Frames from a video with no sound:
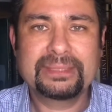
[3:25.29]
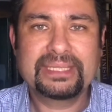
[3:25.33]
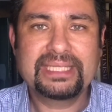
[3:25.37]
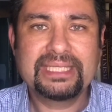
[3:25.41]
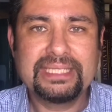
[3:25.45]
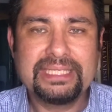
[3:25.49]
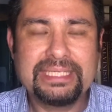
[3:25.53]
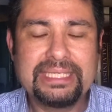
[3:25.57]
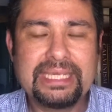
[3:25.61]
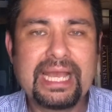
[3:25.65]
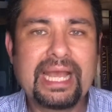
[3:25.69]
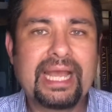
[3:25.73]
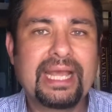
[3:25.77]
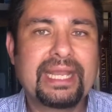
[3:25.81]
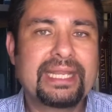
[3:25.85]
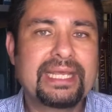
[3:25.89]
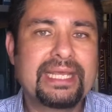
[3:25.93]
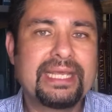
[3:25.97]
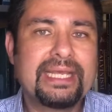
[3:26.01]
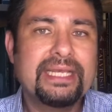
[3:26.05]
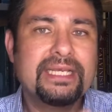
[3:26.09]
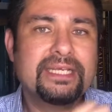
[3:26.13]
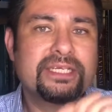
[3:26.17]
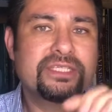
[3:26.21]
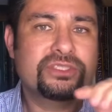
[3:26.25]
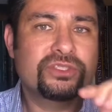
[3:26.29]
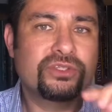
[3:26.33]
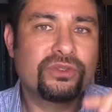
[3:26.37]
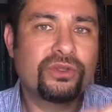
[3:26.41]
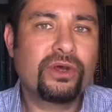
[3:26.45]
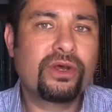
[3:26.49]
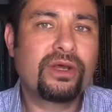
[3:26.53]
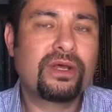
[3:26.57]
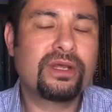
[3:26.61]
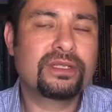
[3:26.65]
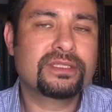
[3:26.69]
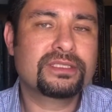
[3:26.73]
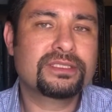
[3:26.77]
yet he has
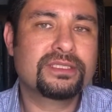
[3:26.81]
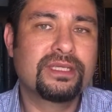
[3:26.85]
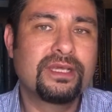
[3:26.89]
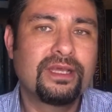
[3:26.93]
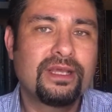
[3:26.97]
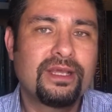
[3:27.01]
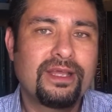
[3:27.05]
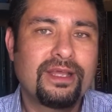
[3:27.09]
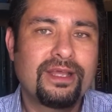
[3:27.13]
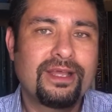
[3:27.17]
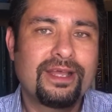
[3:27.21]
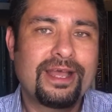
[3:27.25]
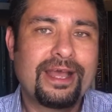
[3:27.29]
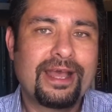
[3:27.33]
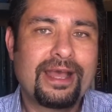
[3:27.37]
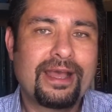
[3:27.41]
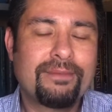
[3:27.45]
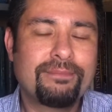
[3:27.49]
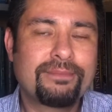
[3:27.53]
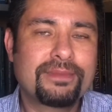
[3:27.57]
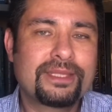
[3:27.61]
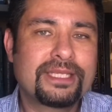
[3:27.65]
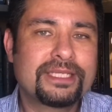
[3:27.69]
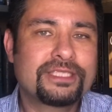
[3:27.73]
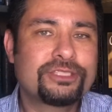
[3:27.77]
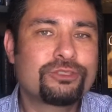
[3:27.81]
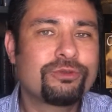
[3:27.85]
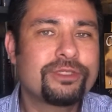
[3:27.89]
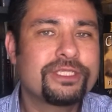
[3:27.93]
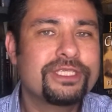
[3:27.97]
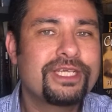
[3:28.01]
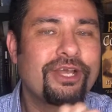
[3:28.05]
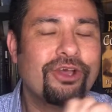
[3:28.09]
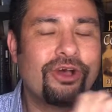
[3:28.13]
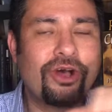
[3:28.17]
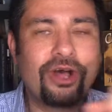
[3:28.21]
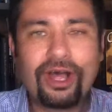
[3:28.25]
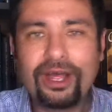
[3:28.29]
not um,
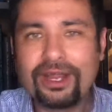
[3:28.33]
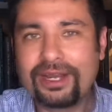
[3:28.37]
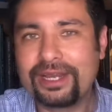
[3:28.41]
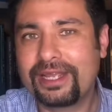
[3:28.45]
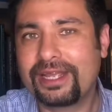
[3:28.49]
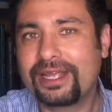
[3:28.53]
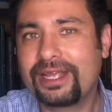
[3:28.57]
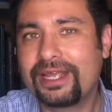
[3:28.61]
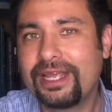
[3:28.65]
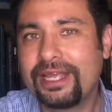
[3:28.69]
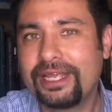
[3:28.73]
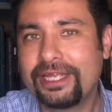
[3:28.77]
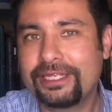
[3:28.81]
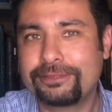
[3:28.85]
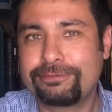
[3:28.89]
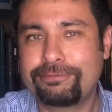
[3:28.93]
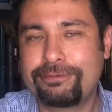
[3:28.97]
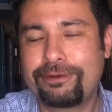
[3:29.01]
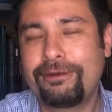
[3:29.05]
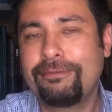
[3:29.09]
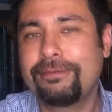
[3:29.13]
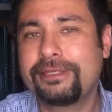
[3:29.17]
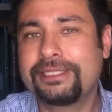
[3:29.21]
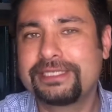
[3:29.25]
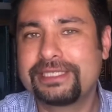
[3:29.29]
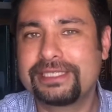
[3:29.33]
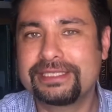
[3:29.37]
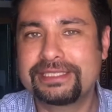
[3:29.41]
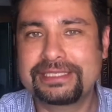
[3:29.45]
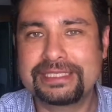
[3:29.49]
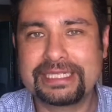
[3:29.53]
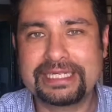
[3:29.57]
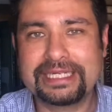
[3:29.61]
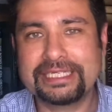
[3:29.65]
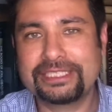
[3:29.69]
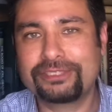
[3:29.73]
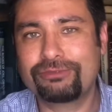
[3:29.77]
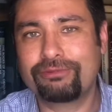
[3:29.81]
disregarding his promises to
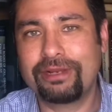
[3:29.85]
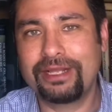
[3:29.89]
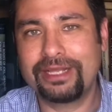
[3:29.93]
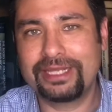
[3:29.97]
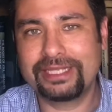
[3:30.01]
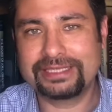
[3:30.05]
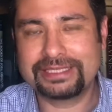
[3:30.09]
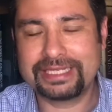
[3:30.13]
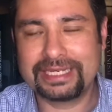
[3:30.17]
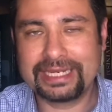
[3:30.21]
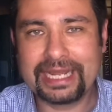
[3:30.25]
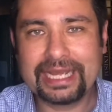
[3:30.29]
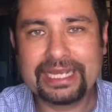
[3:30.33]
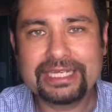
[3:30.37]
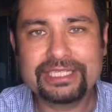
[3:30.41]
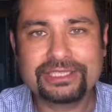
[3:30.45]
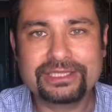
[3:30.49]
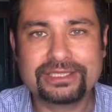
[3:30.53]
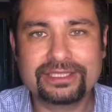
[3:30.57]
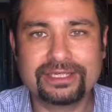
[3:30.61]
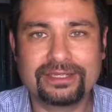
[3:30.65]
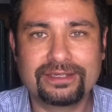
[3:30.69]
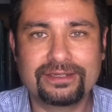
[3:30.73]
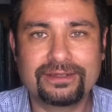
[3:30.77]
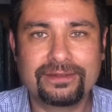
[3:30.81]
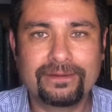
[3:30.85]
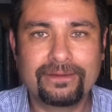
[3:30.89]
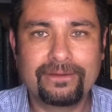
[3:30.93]
Israel as a nation.